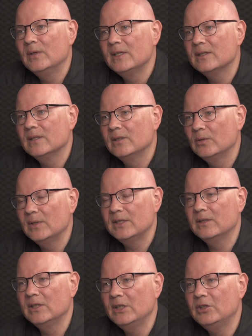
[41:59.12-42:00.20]
is
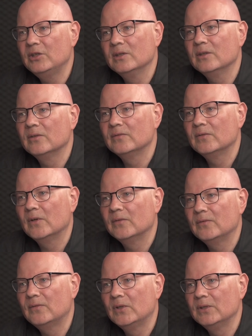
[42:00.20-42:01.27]
an issue of
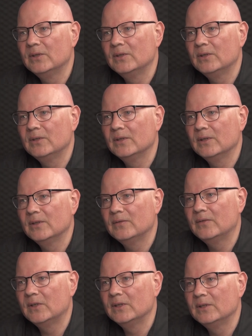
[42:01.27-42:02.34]

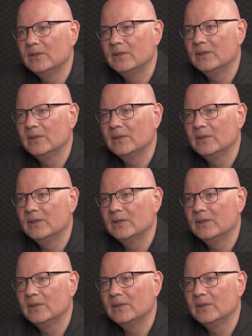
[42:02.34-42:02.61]
further